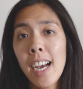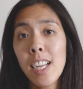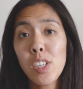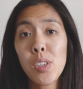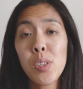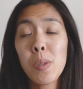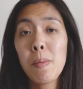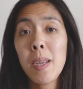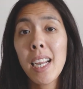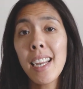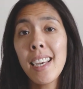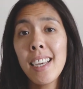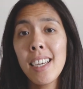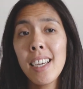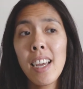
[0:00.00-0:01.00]
And just to be
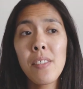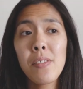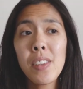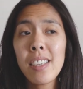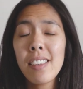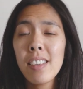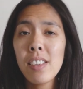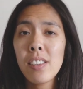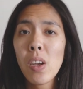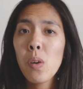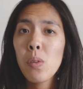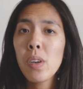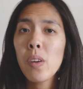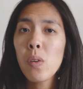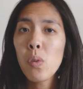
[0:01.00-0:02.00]
clear, this is
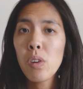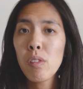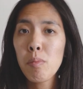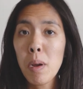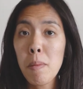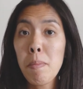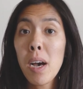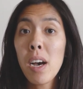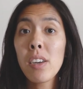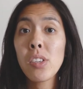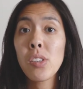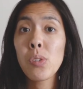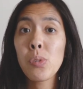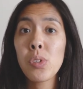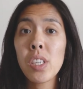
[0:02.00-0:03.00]
only all of my
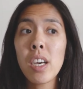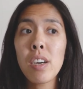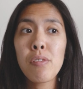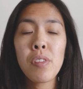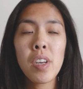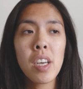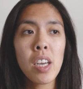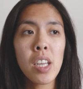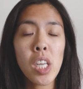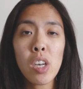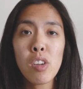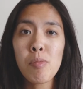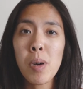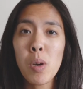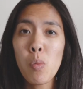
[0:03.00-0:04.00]
personal stuff. None
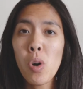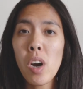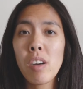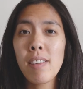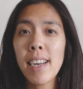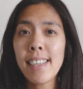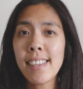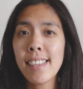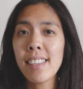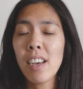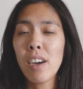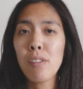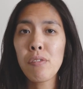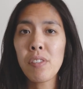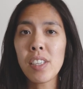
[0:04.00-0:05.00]
of my work-related
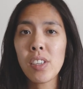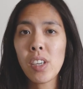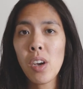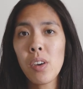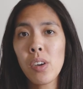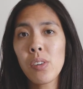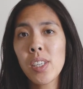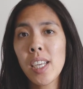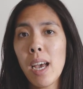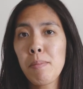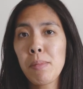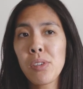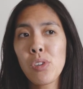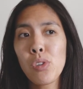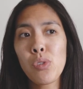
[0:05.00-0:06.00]
stuff is going onto
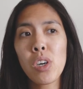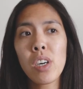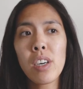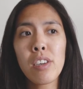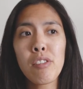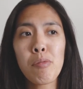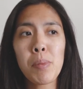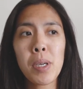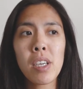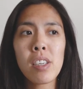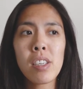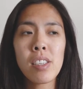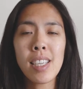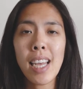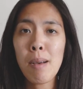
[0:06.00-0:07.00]
Amazon Drive
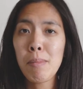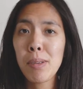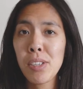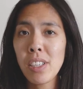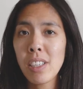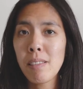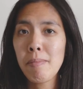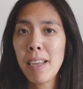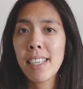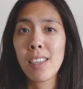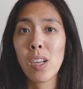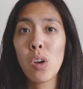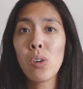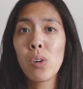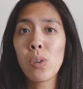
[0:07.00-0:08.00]
because Amazon has
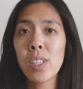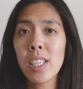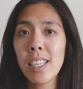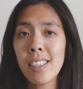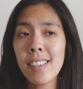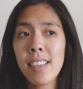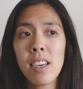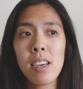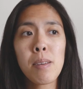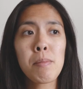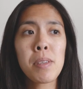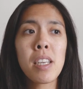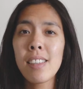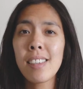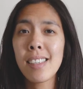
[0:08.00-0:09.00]
a clause in its
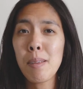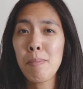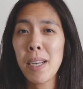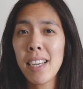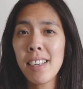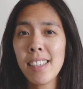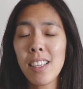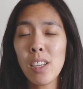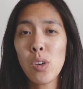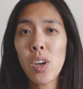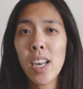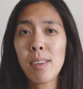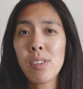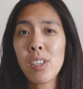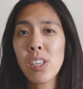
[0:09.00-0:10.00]
terms that stipulates that you're
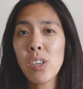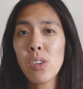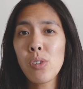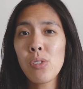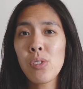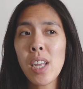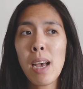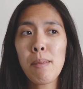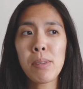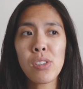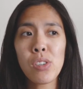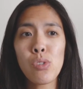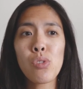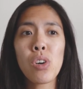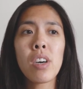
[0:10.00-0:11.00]
not allowed to use
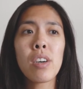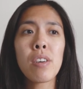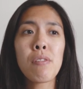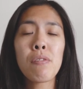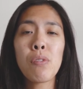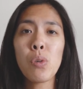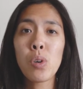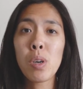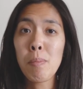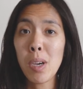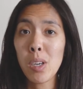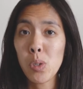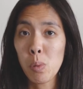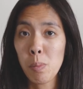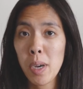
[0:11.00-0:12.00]
Amazon Drive for
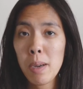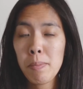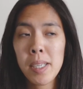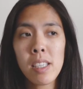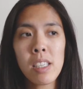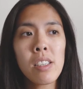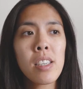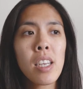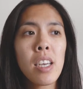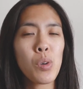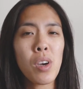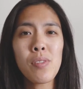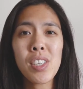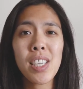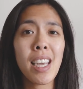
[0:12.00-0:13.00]
commercial purposes.
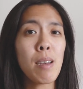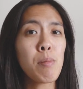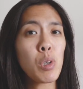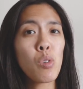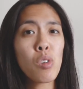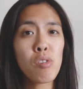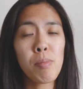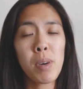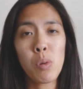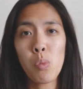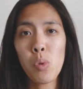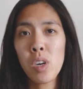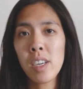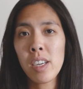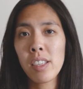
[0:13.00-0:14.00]
So I've just kept all of my
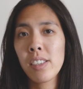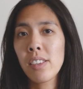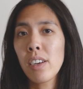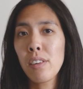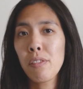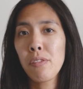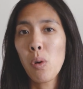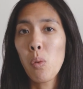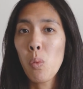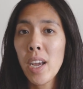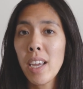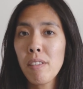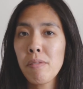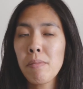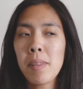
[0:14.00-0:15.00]
work stuff
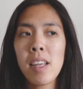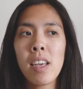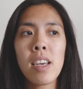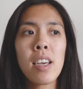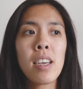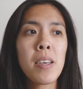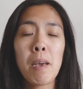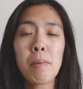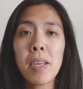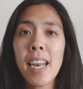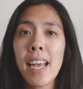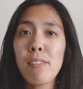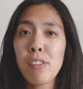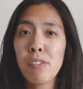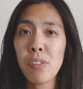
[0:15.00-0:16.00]
away from there. I'm
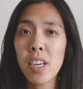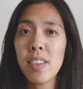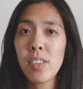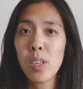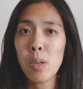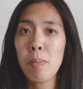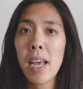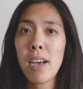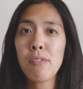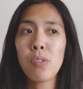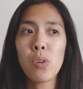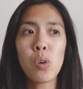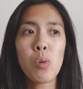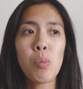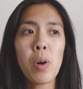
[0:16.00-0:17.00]
gonna have to find a new
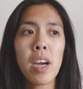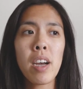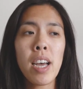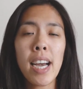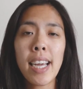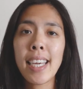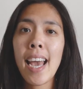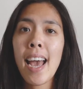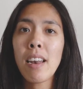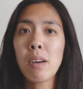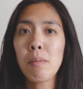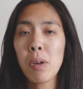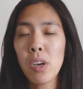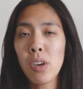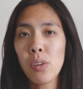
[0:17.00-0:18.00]
platform where I can
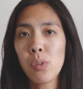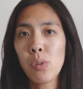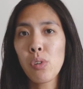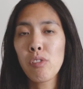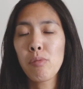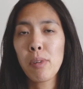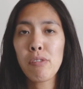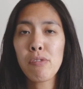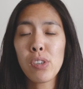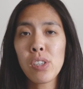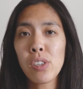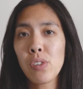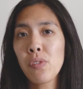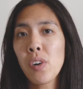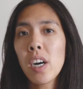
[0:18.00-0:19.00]
upload all of my
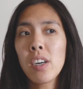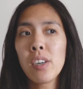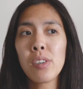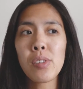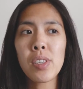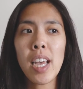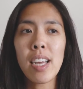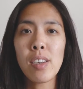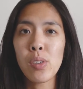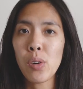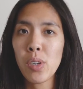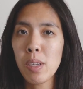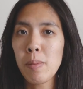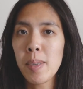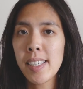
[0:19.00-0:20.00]
footage files and
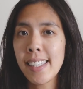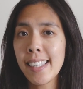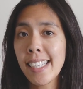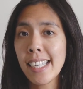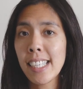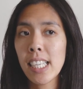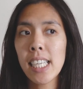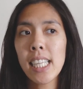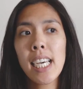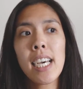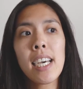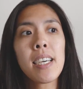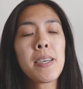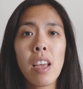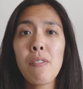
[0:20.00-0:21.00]
documents and things like that
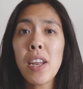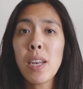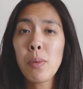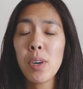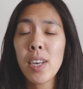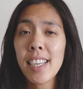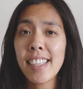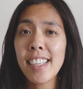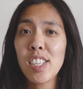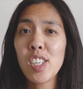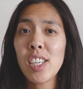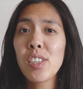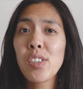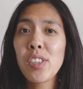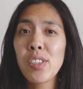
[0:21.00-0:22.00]
that. If anyone has any
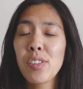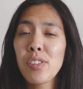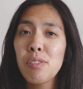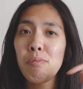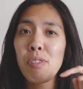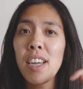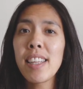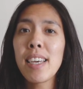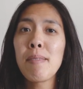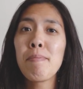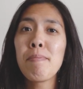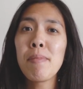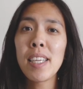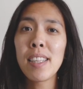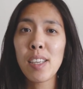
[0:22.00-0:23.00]
suggestions, write
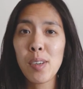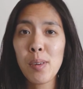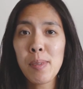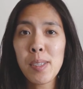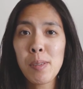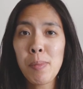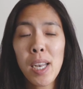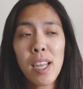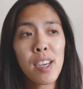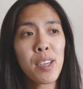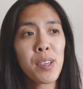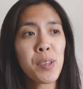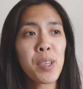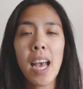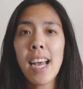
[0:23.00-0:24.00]
them in the comments
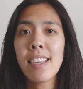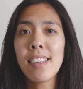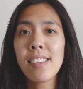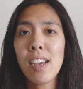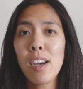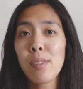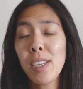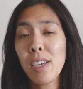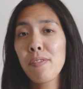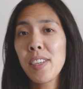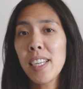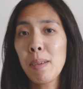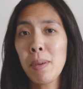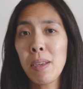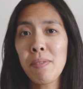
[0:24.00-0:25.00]
below and I'll
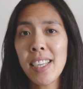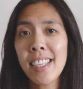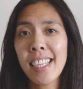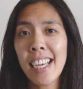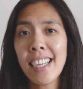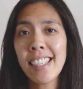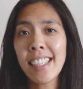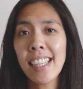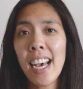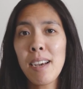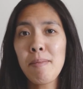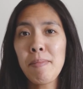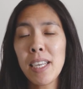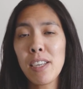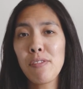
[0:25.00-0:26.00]
definitely be investigating
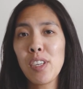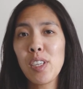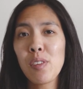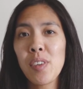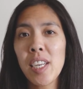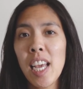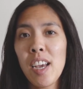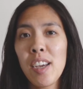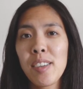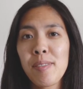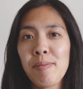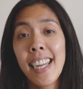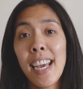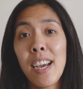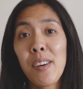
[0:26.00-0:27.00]
that in a future video.
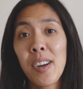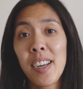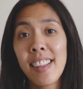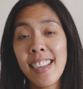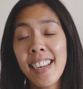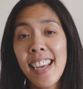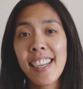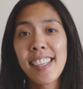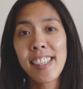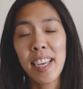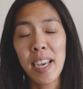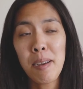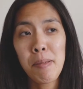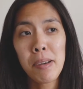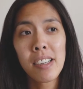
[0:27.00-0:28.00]
Now, the next
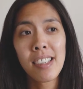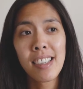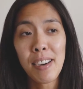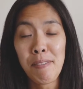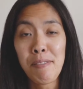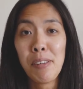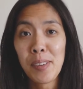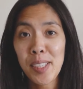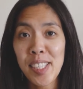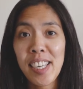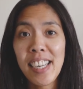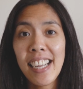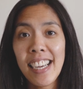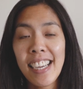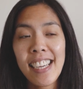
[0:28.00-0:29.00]
step,
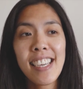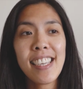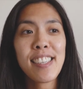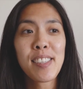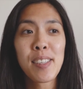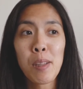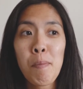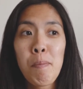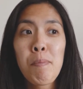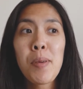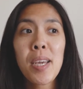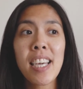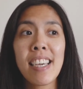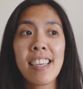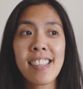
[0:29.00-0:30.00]
unfortunately, is the
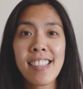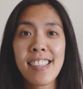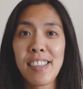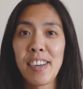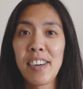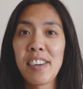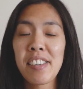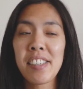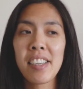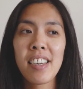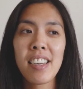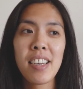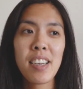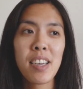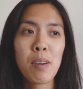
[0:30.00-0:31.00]
biggest task
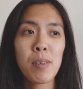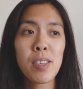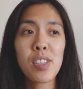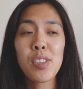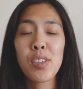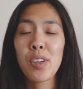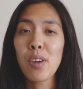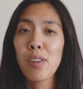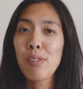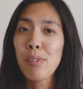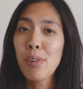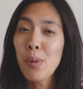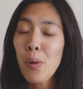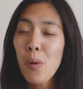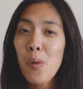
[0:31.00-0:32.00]
which is to go
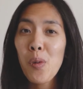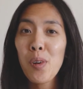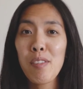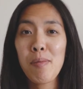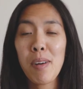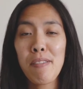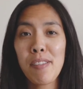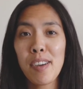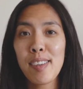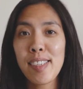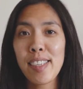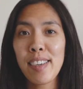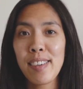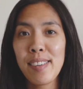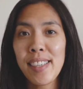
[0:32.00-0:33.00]
through all of my
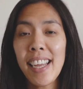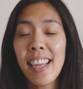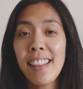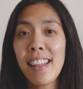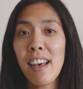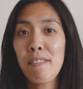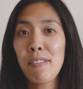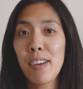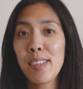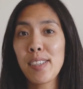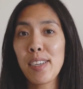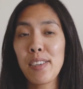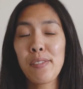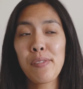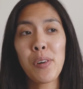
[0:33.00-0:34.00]
photos in that
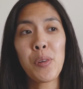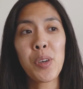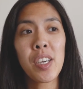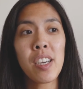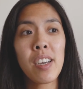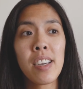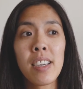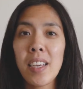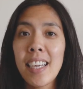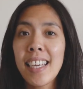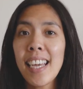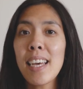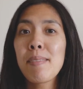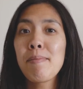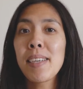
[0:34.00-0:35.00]
photos folder and
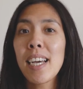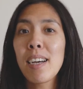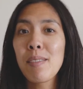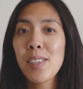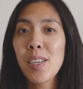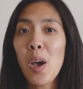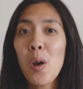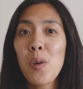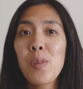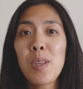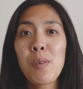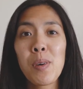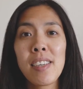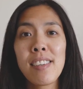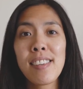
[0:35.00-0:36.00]
get them down to
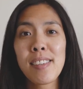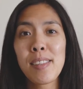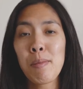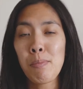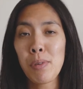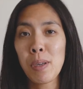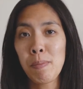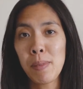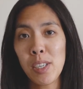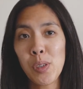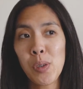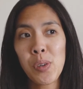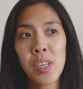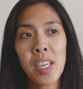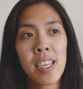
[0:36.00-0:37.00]
only ones that bring me
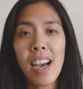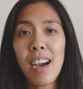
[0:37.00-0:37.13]
joy.